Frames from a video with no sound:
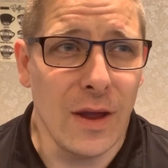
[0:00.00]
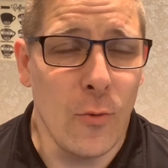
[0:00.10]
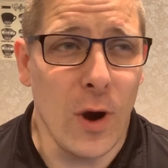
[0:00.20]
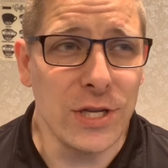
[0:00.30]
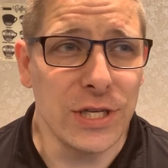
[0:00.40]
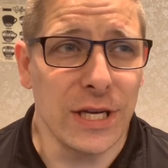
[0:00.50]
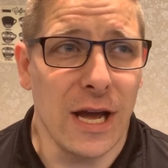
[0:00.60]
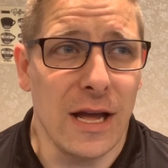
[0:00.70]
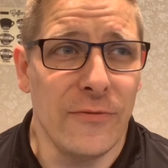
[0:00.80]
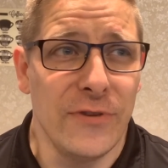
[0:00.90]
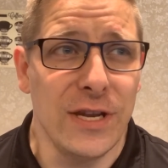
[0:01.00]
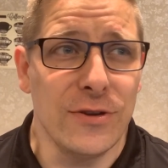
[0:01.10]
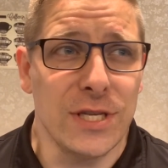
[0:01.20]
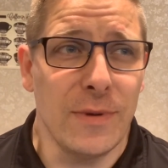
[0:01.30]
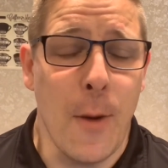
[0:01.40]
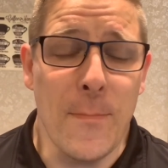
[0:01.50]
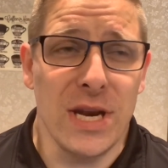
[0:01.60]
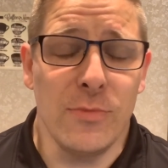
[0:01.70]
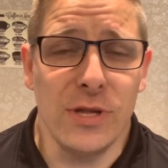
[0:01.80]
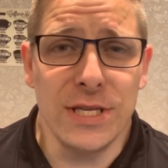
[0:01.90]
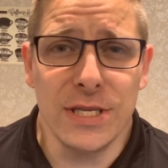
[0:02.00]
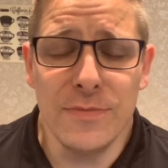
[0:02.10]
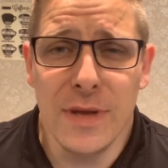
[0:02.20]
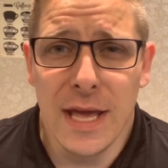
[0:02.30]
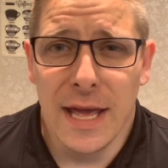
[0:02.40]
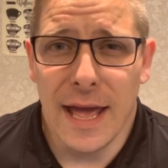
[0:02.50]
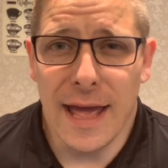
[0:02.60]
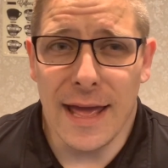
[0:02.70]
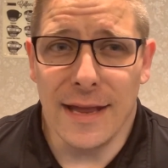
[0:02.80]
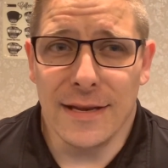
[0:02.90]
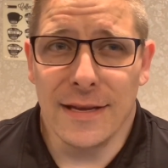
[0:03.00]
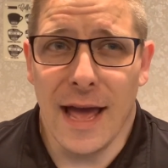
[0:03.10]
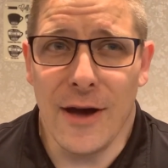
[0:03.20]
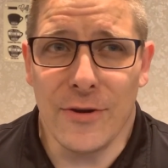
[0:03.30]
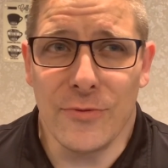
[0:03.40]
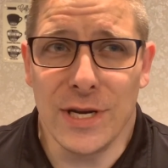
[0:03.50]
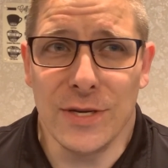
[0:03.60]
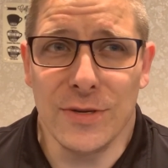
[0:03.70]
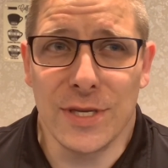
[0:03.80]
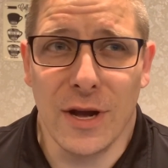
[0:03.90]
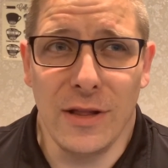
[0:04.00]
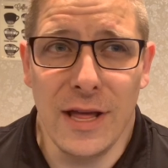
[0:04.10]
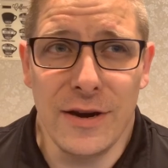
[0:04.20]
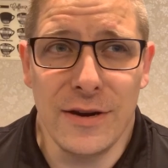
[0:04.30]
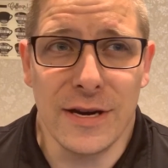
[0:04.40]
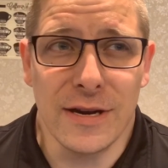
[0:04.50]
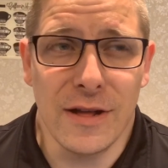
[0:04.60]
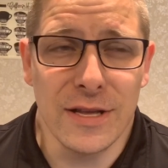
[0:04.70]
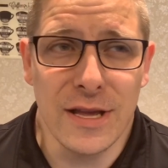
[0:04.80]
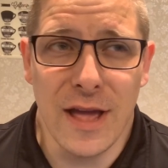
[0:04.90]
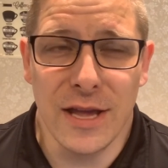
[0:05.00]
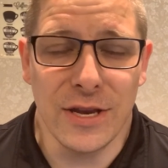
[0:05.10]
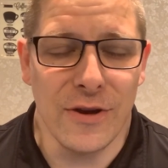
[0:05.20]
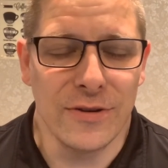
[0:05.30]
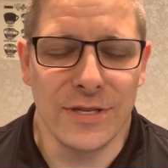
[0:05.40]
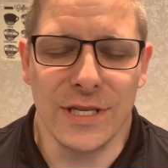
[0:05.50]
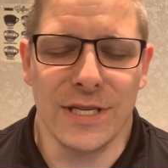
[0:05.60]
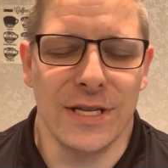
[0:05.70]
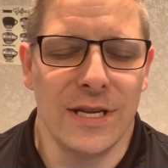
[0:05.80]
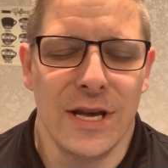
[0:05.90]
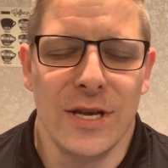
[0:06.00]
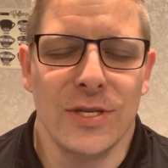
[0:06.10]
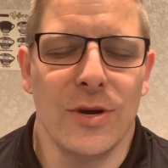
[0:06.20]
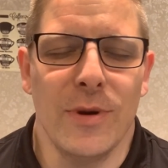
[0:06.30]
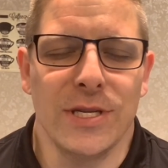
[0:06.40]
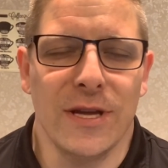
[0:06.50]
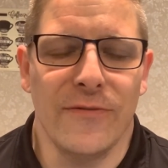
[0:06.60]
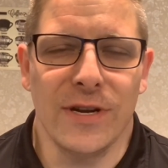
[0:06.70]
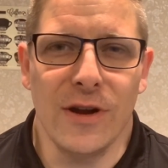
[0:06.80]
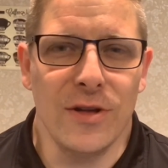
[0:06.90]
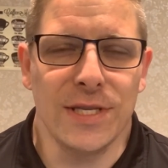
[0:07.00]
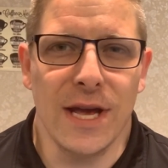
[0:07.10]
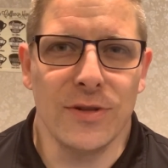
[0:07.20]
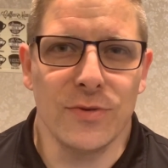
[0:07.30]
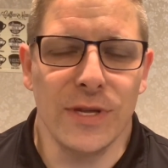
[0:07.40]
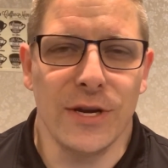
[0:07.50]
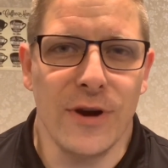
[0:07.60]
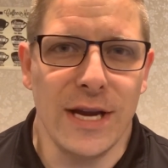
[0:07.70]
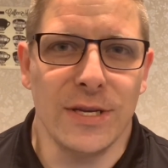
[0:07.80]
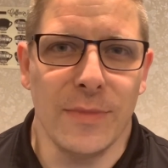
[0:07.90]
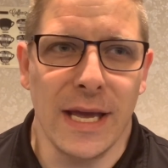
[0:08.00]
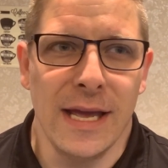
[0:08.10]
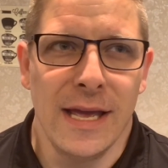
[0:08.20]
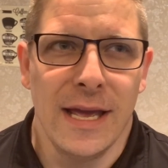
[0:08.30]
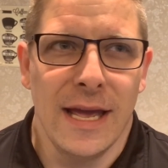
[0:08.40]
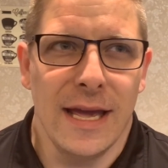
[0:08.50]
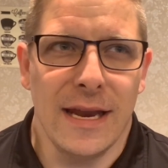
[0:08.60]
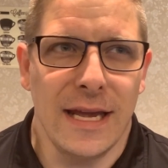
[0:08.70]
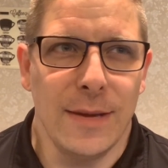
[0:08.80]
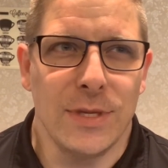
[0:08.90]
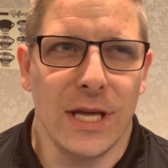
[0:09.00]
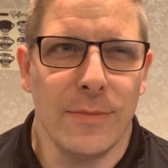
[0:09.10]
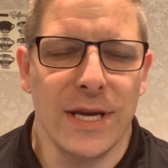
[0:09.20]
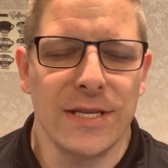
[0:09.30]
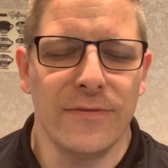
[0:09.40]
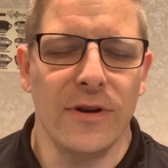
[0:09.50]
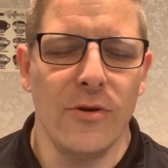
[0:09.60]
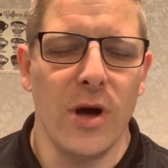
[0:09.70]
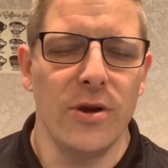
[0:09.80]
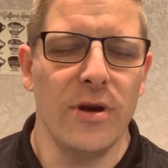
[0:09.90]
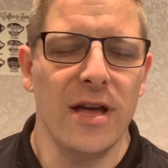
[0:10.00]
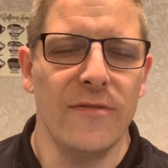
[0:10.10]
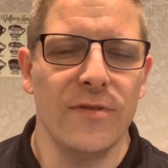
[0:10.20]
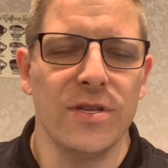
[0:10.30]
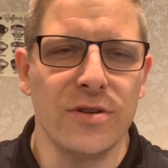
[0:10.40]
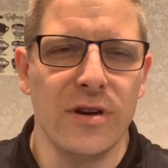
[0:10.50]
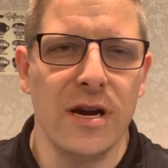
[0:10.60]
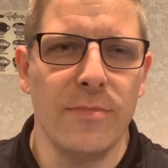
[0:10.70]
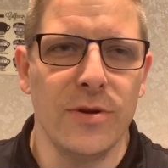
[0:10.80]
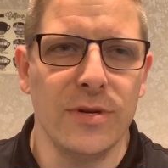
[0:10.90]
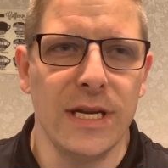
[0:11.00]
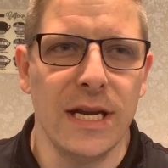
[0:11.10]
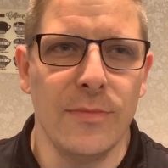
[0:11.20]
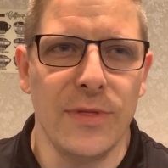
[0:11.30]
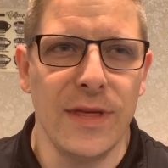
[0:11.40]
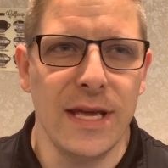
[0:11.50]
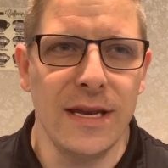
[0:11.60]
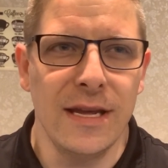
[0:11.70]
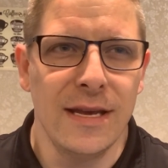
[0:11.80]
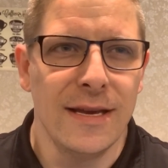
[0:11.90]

watching videos about minimalism and how to reduce clutter and just so much stuff, and it all sounds really great to me. And I keep telling myself, oh, why do I have all this crap? I don't need it. But then,